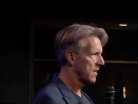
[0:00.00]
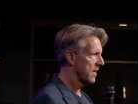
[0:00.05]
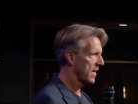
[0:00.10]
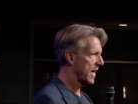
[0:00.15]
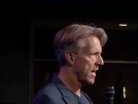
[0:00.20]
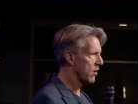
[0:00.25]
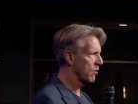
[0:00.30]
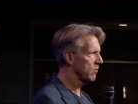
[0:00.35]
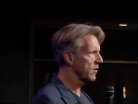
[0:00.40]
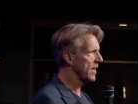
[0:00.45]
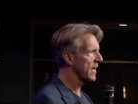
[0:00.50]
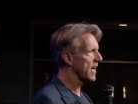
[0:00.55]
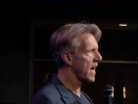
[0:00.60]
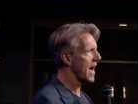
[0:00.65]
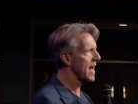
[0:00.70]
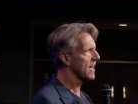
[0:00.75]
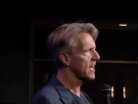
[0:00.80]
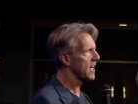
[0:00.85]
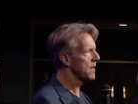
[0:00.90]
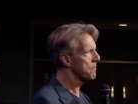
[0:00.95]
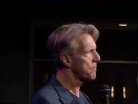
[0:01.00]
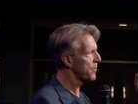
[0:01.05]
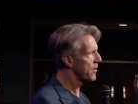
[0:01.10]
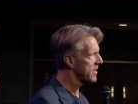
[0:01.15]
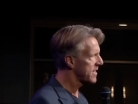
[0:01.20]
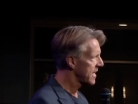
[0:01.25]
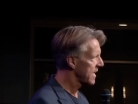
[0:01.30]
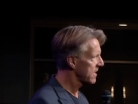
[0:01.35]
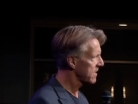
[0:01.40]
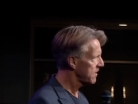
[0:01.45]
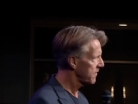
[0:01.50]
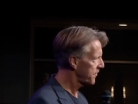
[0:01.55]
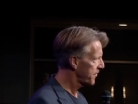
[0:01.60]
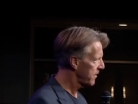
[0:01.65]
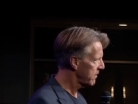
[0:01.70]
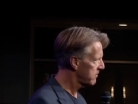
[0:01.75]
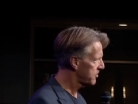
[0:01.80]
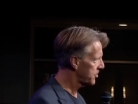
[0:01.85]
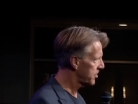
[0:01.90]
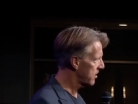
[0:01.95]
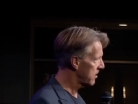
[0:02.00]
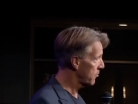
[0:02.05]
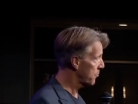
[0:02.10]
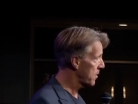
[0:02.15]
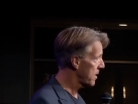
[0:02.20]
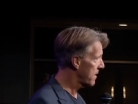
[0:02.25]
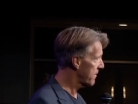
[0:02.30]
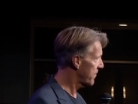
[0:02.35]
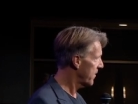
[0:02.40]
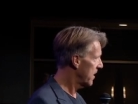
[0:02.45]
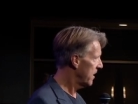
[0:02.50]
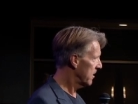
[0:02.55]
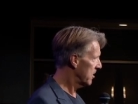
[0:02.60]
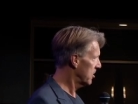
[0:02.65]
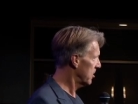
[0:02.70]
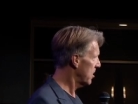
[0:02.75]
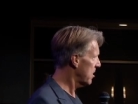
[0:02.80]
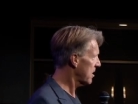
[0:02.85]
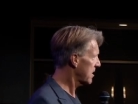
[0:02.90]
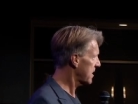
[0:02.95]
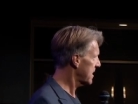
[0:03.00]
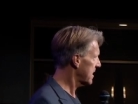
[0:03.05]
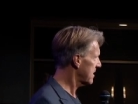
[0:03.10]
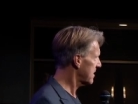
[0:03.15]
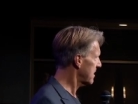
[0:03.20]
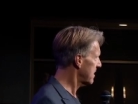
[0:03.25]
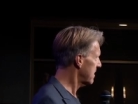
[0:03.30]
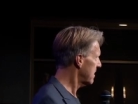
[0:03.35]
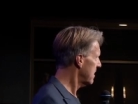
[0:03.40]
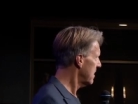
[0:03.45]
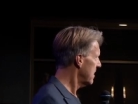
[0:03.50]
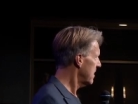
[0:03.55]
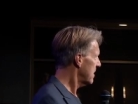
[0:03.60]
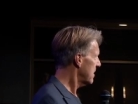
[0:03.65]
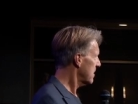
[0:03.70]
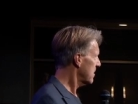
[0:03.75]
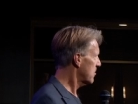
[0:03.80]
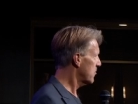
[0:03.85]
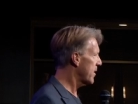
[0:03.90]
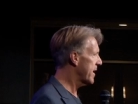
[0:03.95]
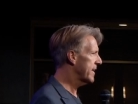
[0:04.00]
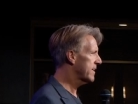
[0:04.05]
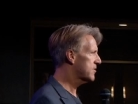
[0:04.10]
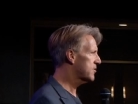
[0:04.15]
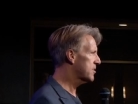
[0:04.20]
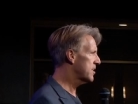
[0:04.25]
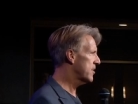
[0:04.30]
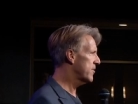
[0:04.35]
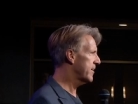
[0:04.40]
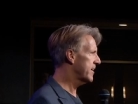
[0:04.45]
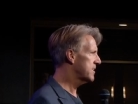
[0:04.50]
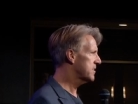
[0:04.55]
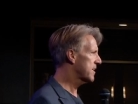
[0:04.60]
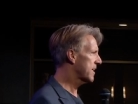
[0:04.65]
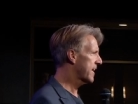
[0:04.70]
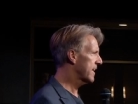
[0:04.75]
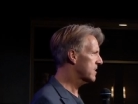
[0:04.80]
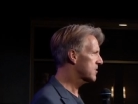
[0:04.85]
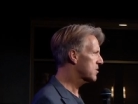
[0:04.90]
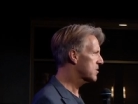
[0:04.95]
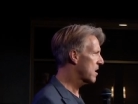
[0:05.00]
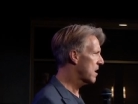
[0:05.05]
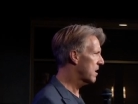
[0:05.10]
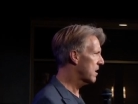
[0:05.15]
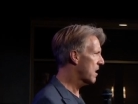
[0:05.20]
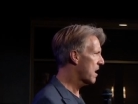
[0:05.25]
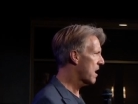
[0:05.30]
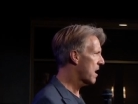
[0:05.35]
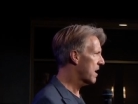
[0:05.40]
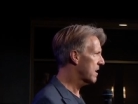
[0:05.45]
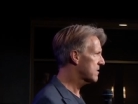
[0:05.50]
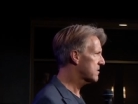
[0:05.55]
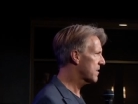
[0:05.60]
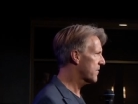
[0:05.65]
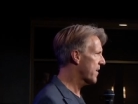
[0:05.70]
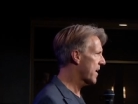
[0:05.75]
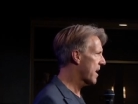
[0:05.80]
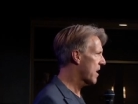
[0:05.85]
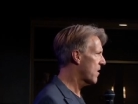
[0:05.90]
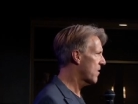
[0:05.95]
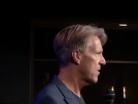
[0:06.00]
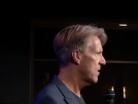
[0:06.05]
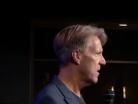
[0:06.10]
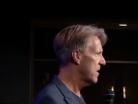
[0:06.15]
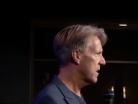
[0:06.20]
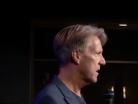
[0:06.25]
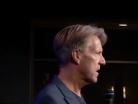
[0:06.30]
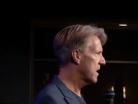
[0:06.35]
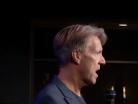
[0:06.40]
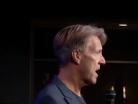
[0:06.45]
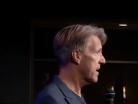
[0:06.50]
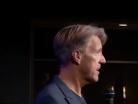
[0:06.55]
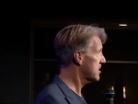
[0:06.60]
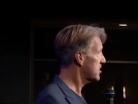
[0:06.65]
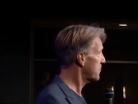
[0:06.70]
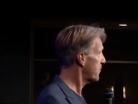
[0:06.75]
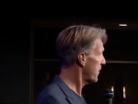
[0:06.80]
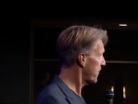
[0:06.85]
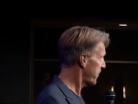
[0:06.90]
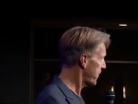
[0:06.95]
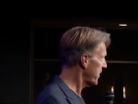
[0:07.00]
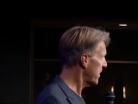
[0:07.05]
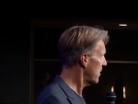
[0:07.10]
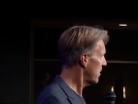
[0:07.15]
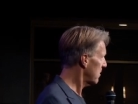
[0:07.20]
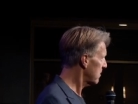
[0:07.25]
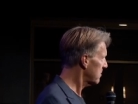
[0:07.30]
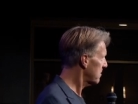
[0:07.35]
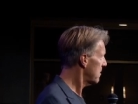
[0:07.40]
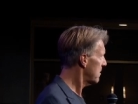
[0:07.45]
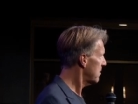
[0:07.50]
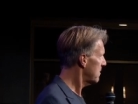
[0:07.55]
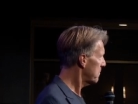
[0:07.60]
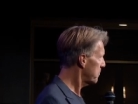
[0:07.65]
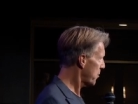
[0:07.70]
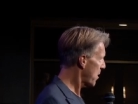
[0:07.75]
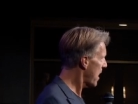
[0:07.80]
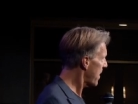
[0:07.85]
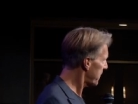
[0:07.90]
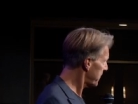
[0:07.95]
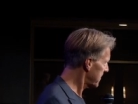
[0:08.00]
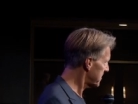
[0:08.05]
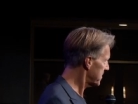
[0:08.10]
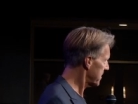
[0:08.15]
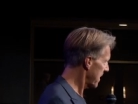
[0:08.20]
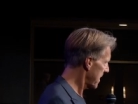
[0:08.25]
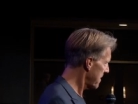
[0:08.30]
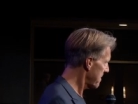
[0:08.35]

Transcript: and only God can predict the future. And we have looked at the great series, Against All Odds, of how God has fulfilled prophecy.